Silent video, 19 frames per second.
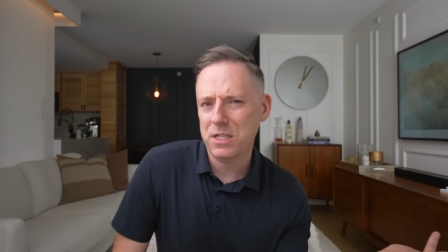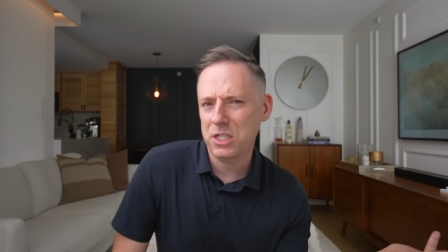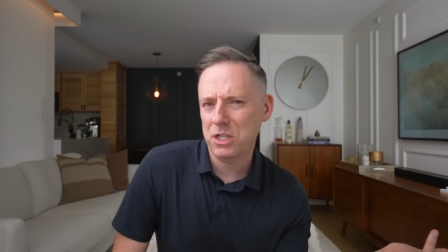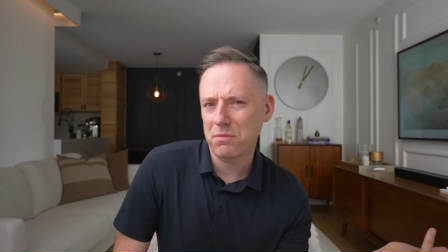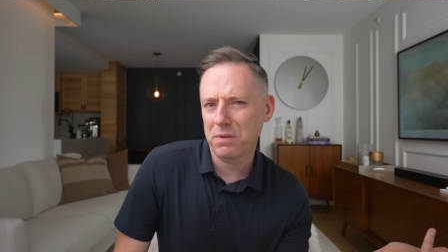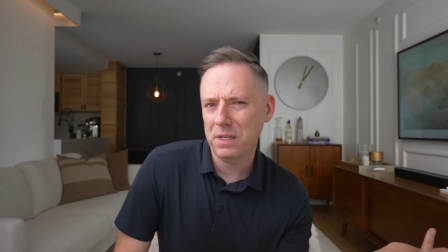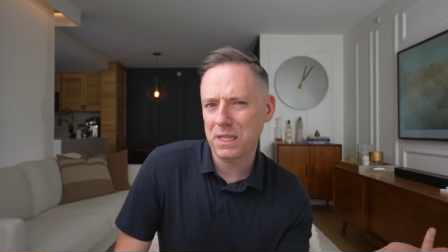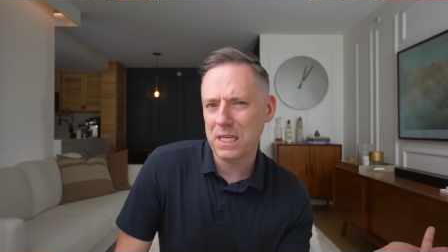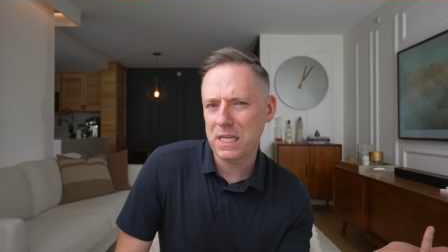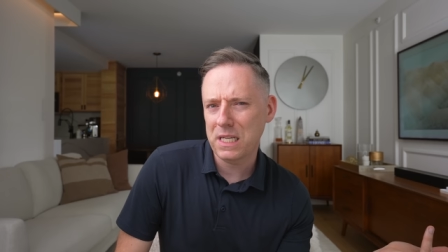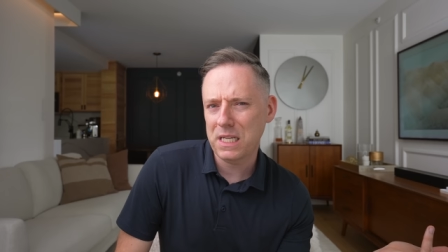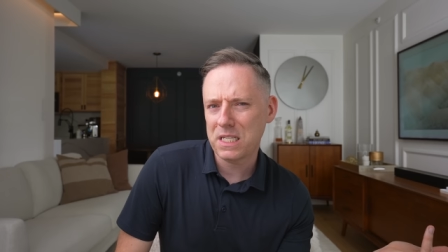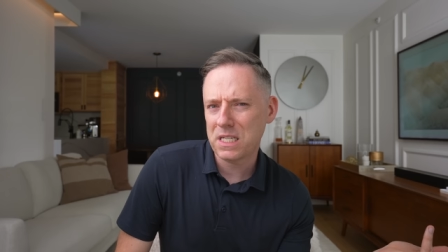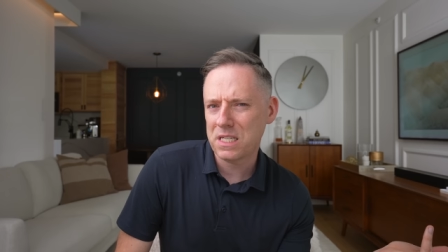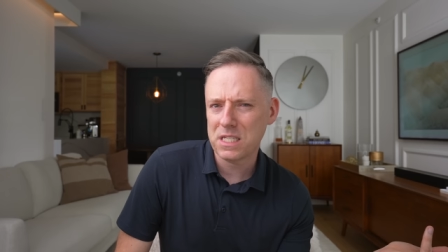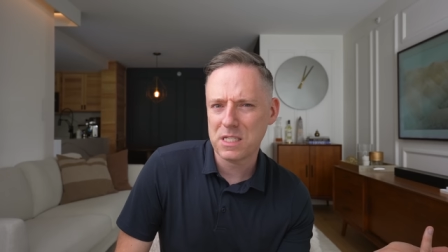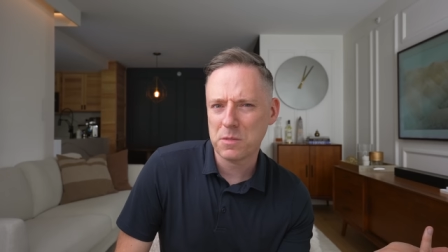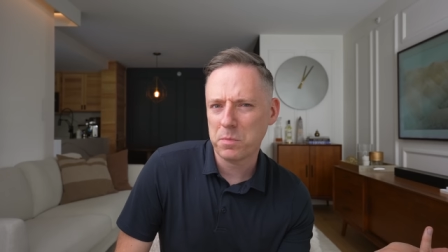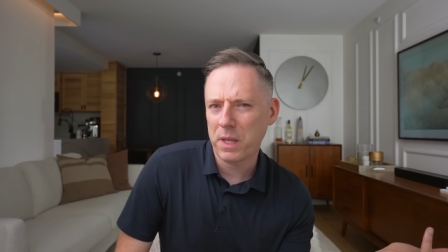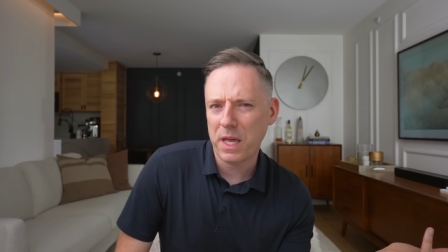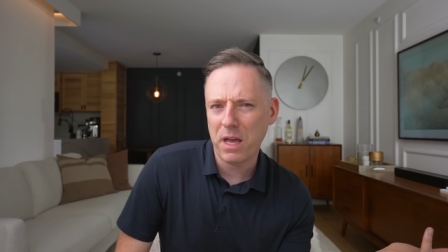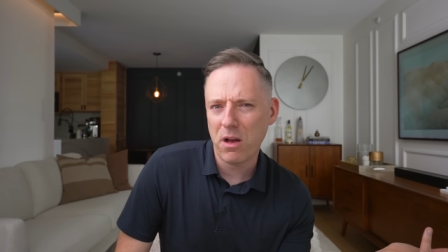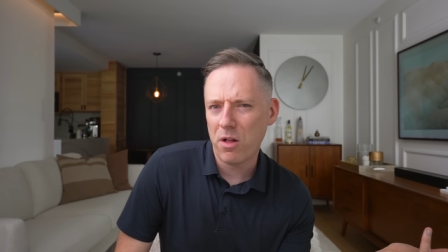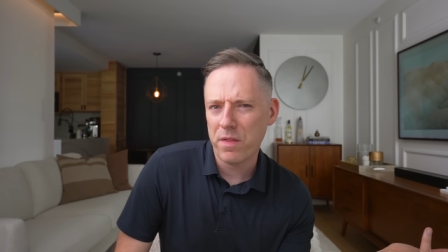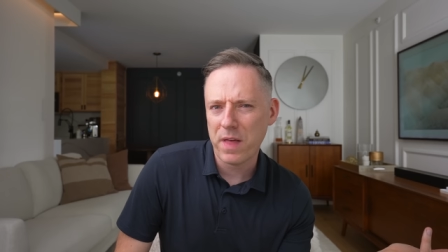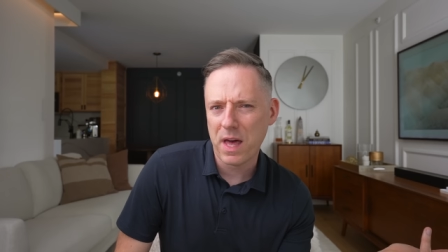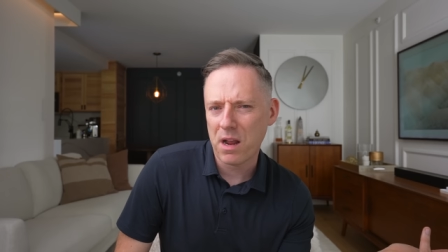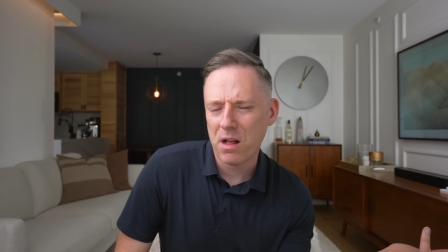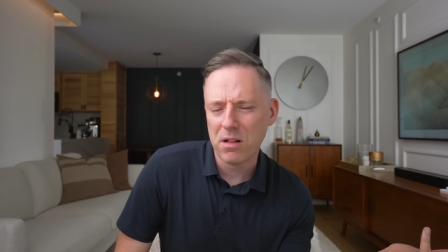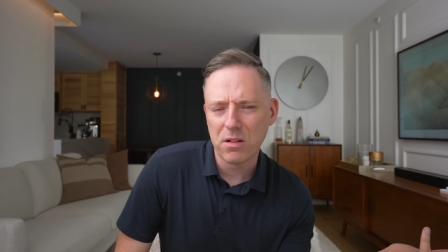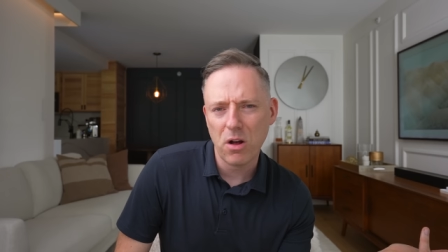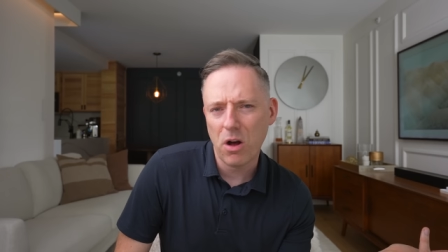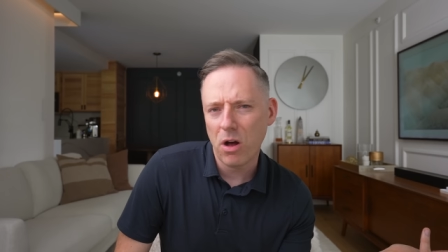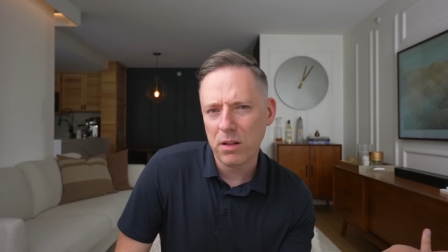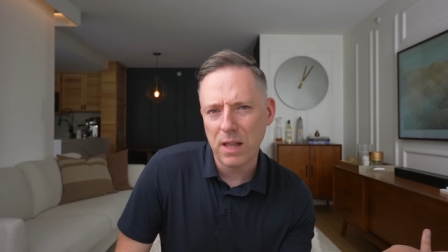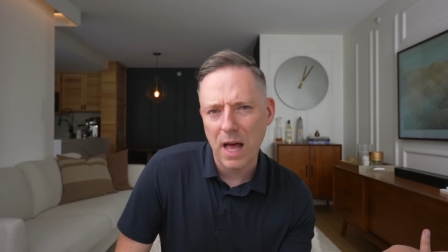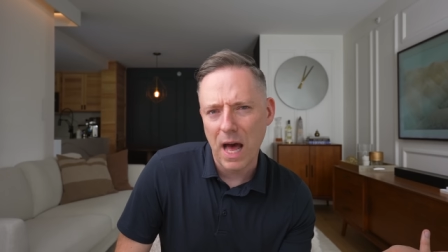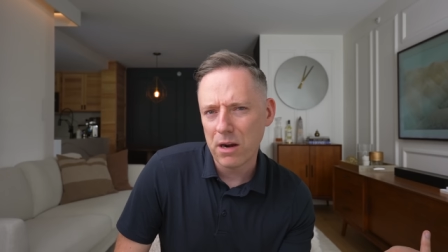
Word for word: Do you really need to display all that alcohol?